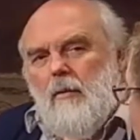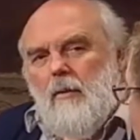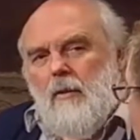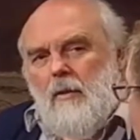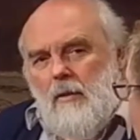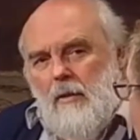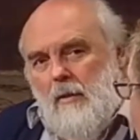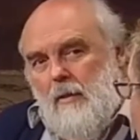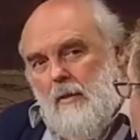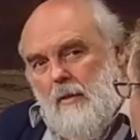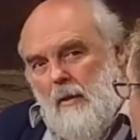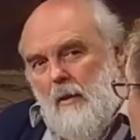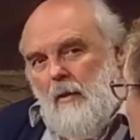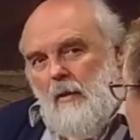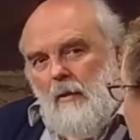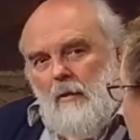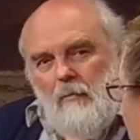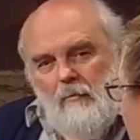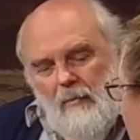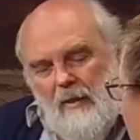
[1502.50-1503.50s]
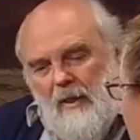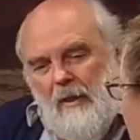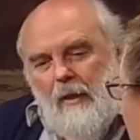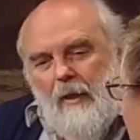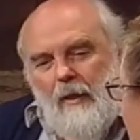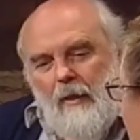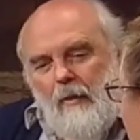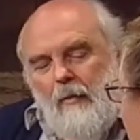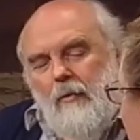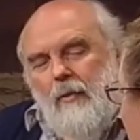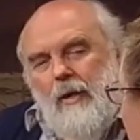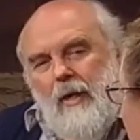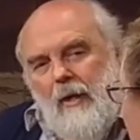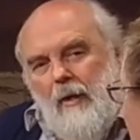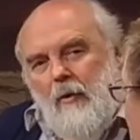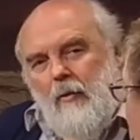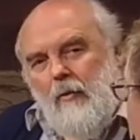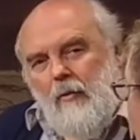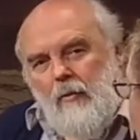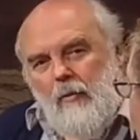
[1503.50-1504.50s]
I understand being angry
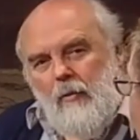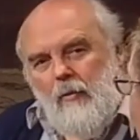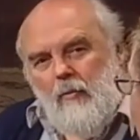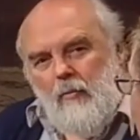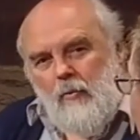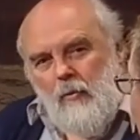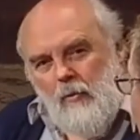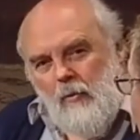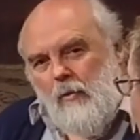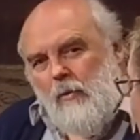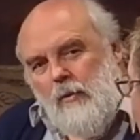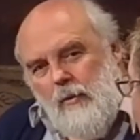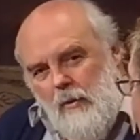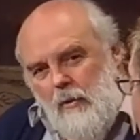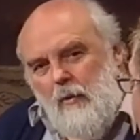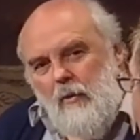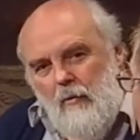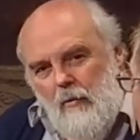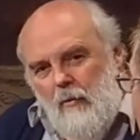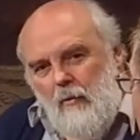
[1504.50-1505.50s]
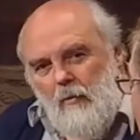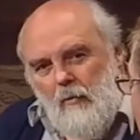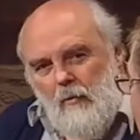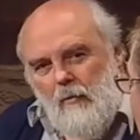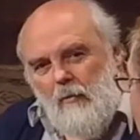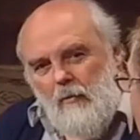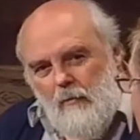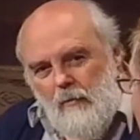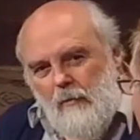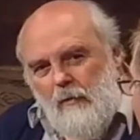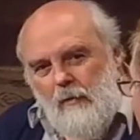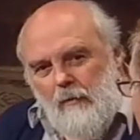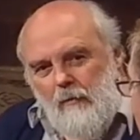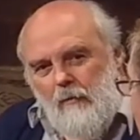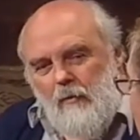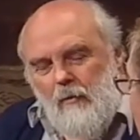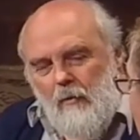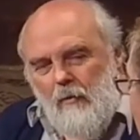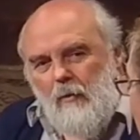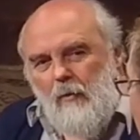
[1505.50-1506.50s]
at her and the world as a whole,
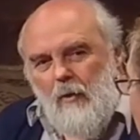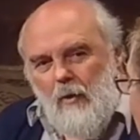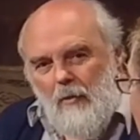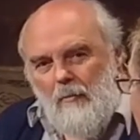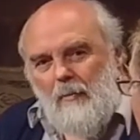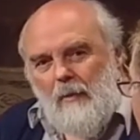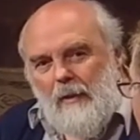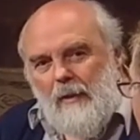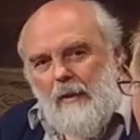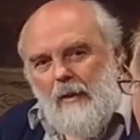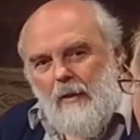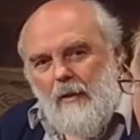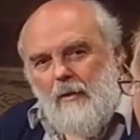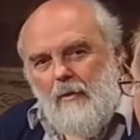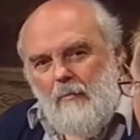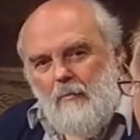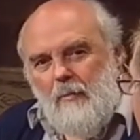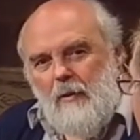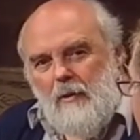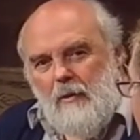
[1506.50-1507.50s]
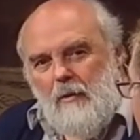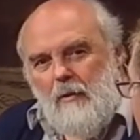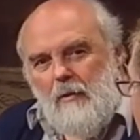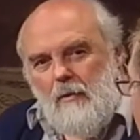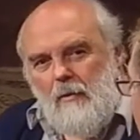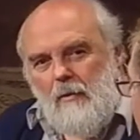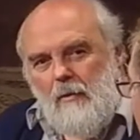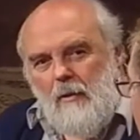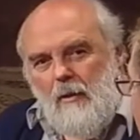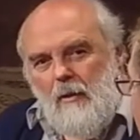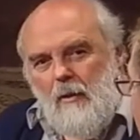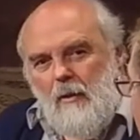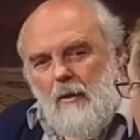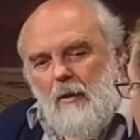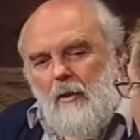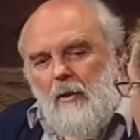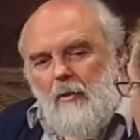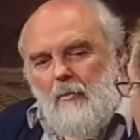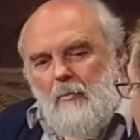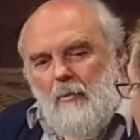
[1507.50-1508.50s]
complicated business.
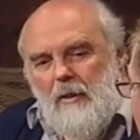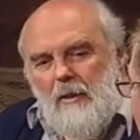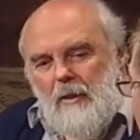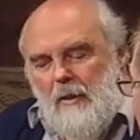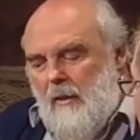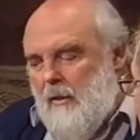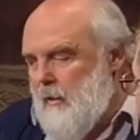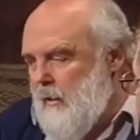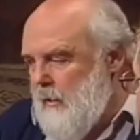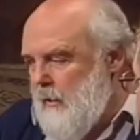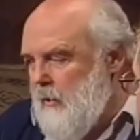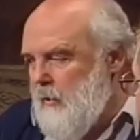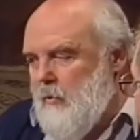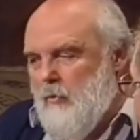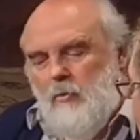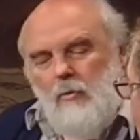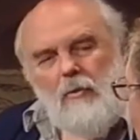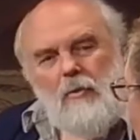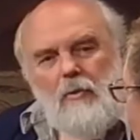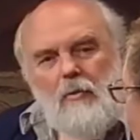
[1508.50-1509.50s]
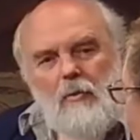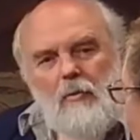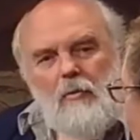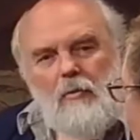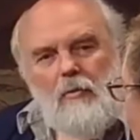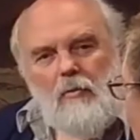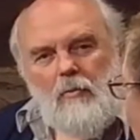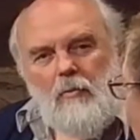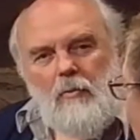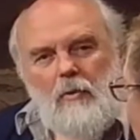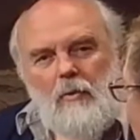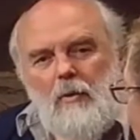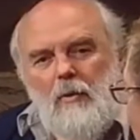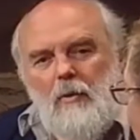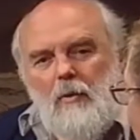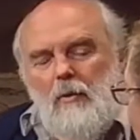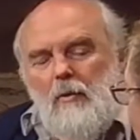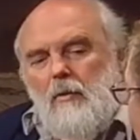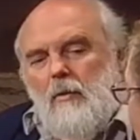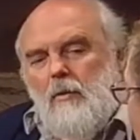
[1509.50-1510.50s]
But it sounds like it's also
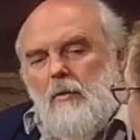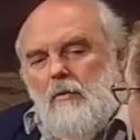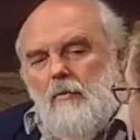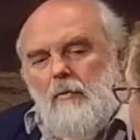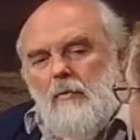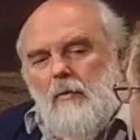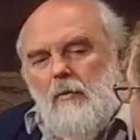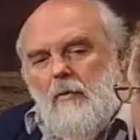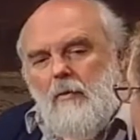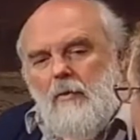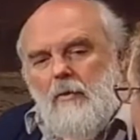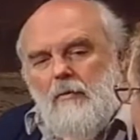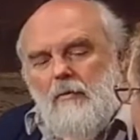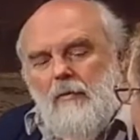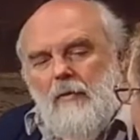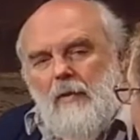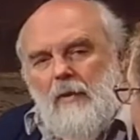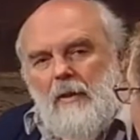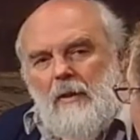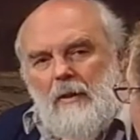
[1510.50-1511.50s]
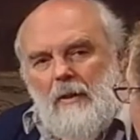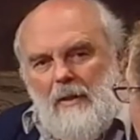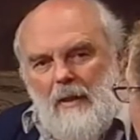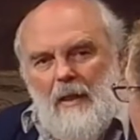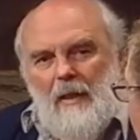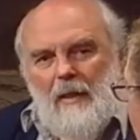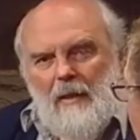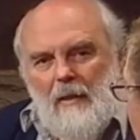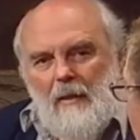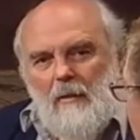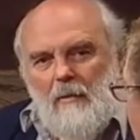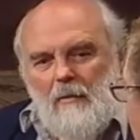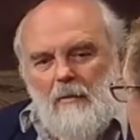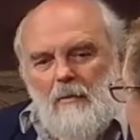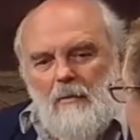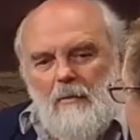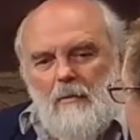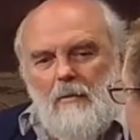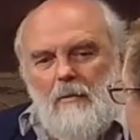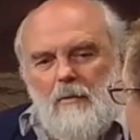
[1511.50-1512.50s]
difficult to feel
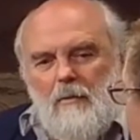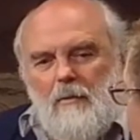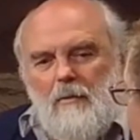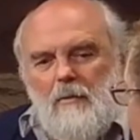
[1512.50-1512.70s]
entitled